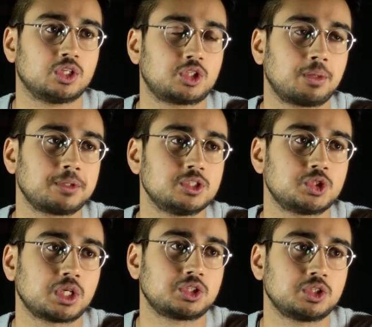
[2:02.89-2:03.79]
term
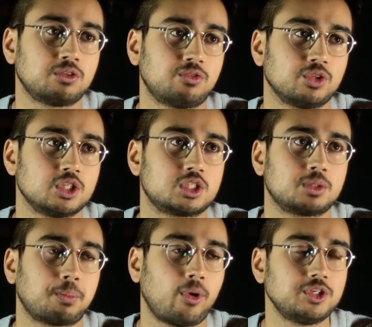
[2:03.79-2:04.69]
constructor for this
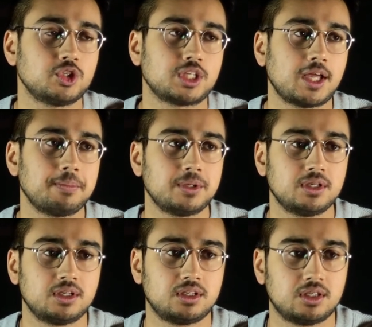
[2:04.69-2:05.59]
pointer type
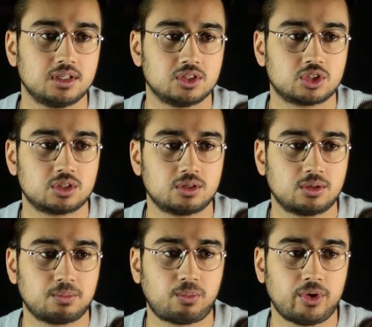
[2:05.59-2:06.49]
is
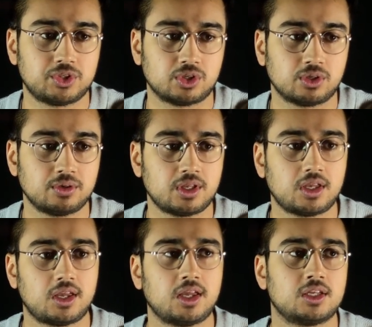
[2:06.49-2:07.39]
pointer,
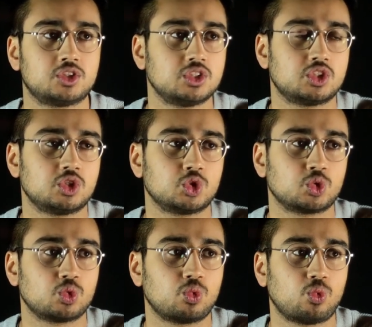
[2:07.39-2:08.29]
and since there's
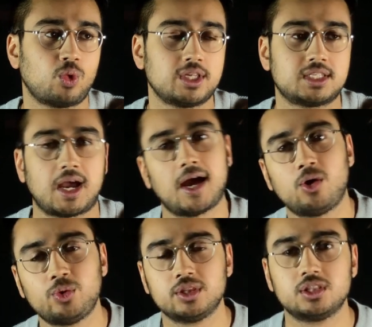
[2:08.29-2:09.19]
one
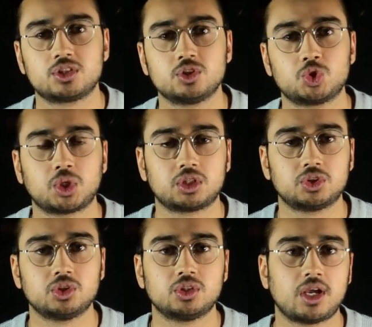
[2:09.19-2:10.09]
tau in this
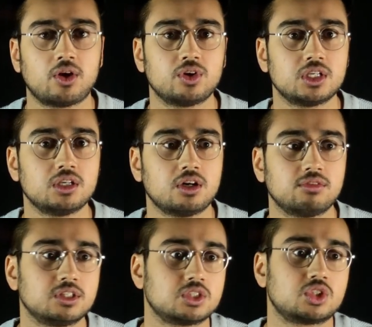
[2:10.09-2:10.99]
constructor, the arity of
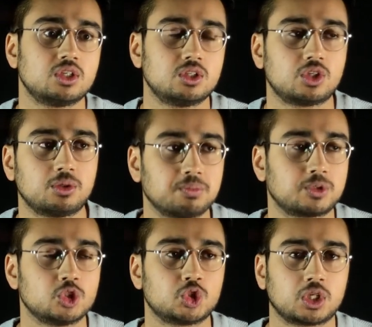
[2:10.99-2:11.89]
this term
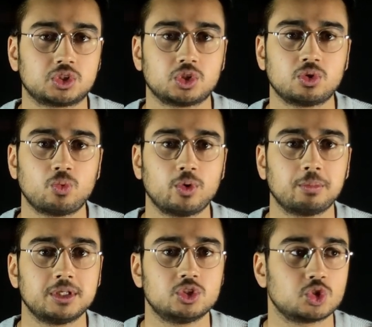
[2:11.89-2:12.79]
constructor will
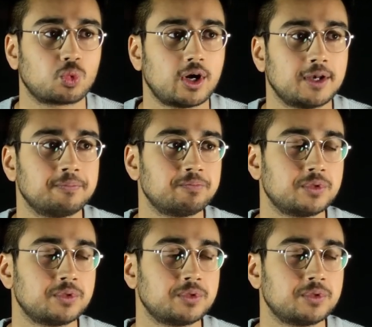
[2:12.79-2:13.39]
be just 1.